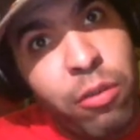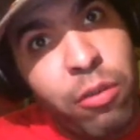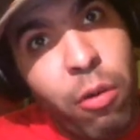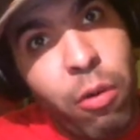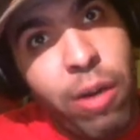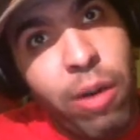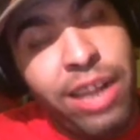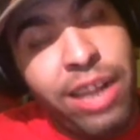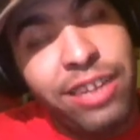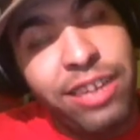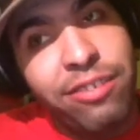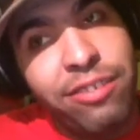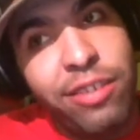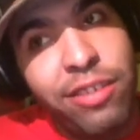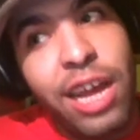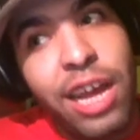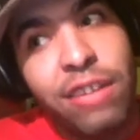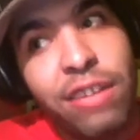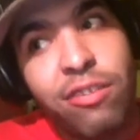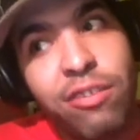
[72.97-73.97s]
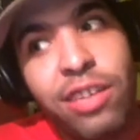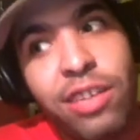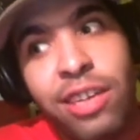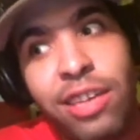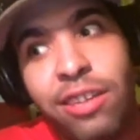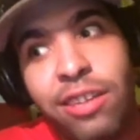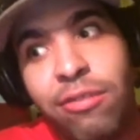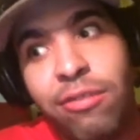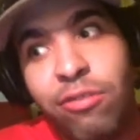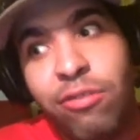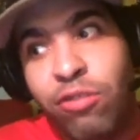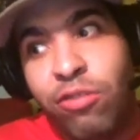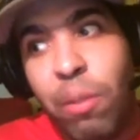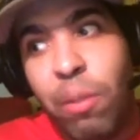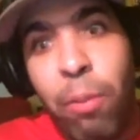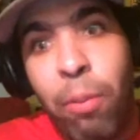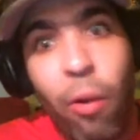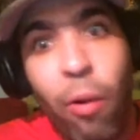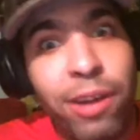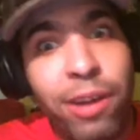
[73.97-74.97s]
Or at least not
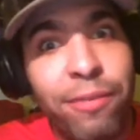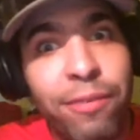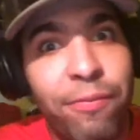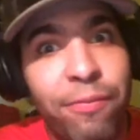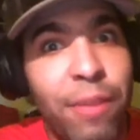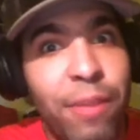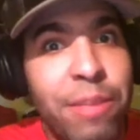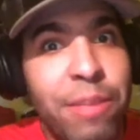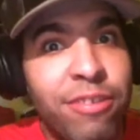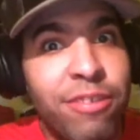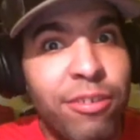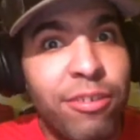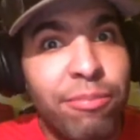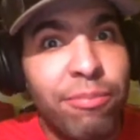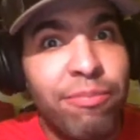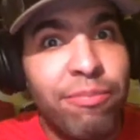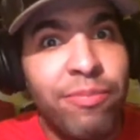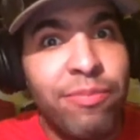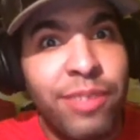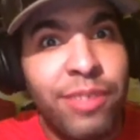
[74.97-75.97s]
support feminism?